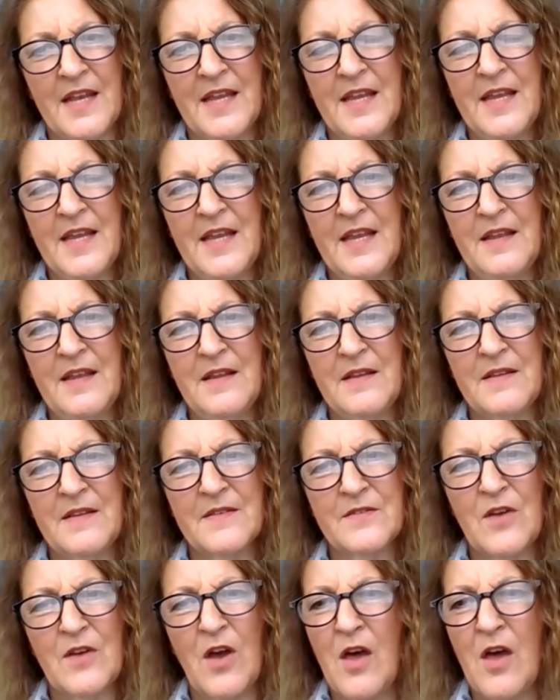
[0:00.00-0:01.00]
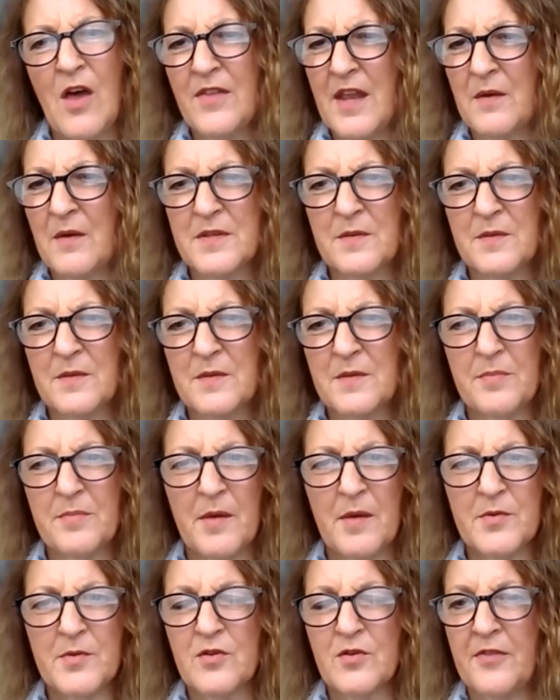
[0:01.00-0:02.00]
he saw that I was a
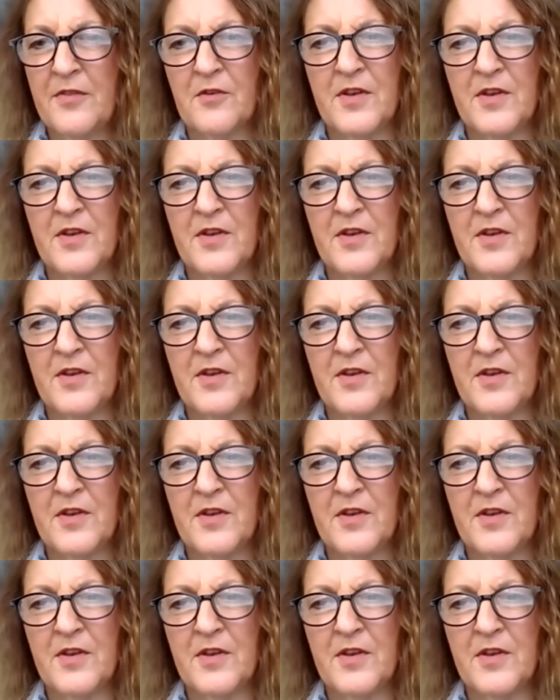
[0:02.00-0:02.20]
published author,